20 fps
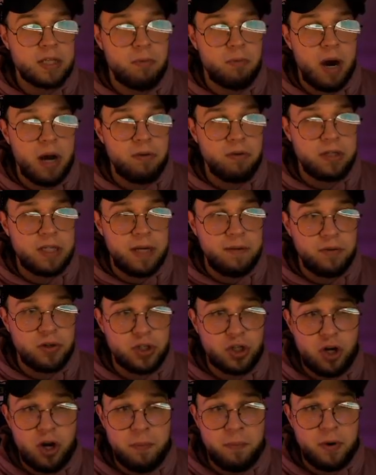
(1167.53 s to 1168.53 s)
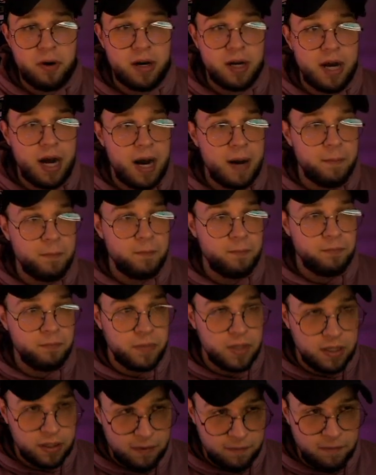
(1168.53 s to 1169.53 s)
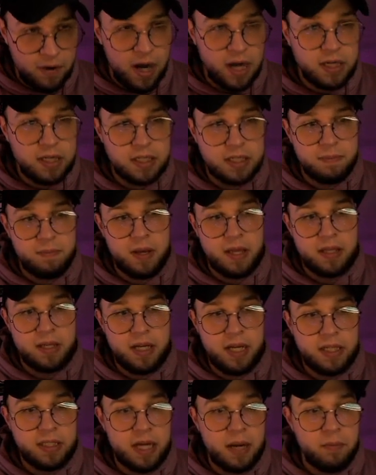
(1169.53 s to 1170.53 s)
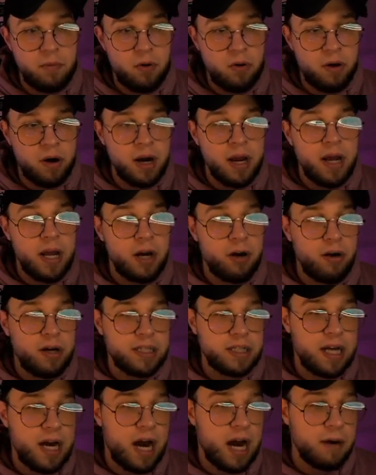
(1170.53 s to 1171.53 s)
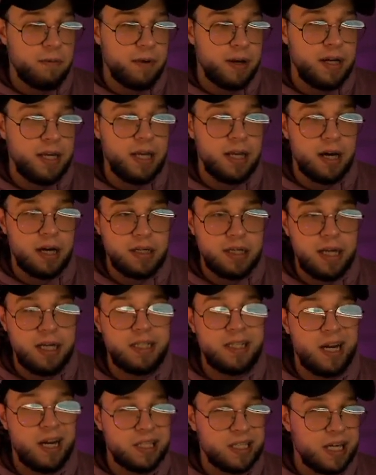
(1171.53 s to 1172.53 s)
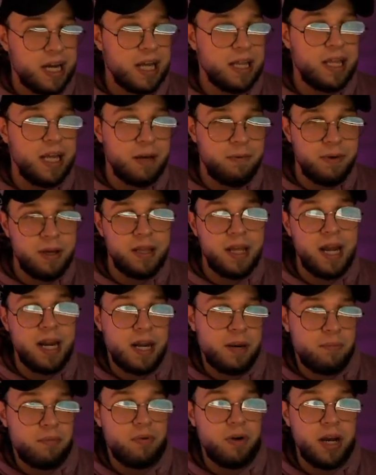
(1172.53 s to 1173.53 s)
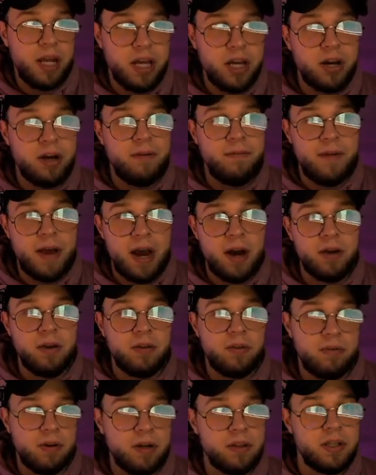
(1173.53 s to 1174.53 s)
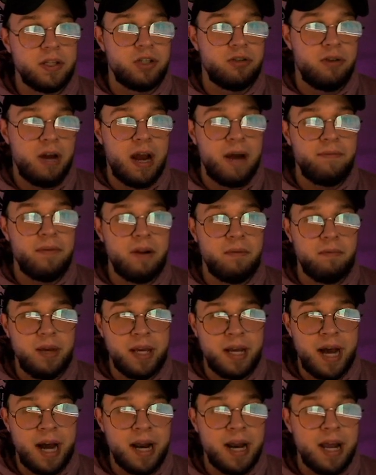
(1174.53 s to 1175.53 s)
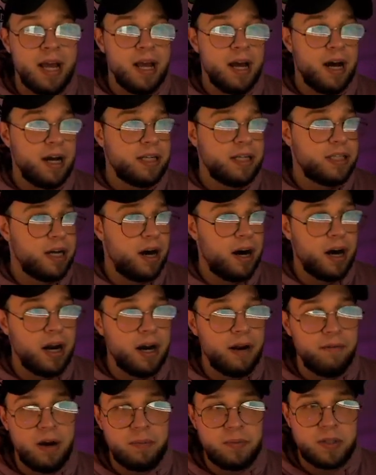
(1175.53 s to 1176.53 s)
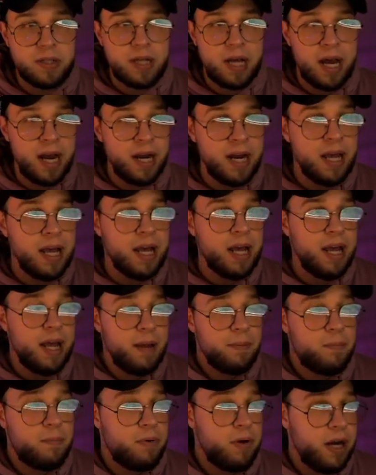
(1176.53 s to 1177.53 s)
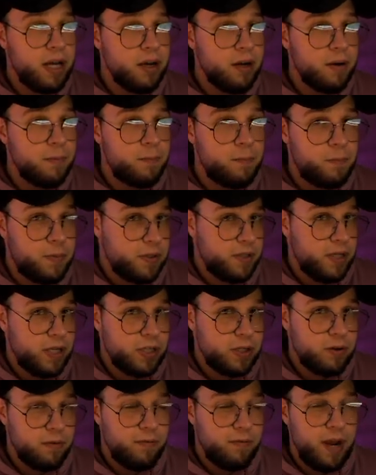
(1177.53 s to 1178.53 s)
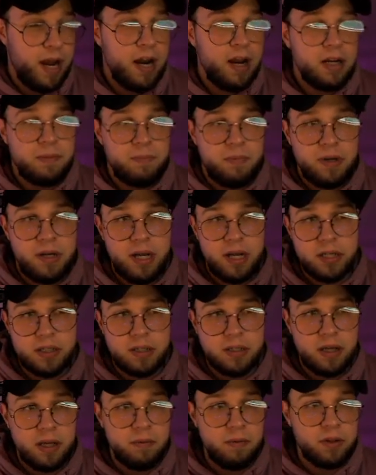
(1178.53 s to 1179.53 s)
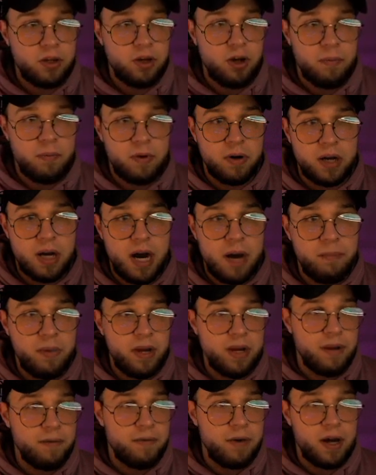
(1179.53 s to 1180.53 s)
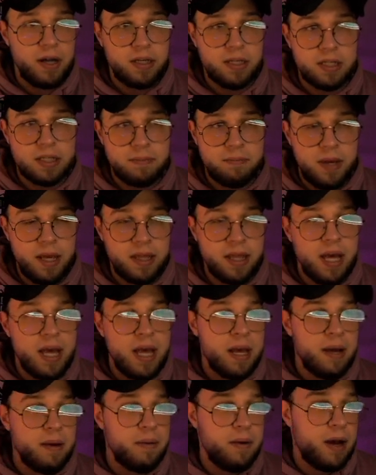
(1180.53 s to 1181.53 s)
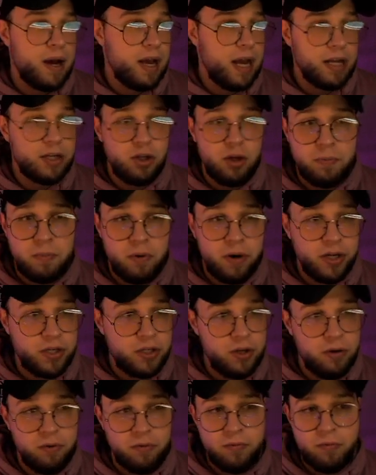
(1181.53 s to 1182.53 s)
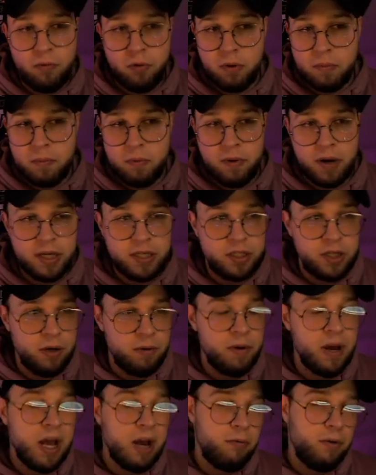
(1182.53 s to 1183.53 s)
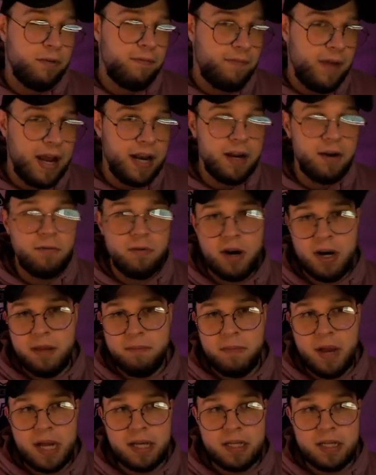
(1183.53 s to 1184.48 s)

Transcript: wide receivers, Cooper Kupp, Devonta Smith, DJ Moore, Chris Godwin, Deontay Johnson. I think we landed pretty good value throughout this draft, and we got a ton of upside and pretty good positional advantage potentially with Cooper Kupp and Devonta Smith. at 2.2 and 4.2. We faded running back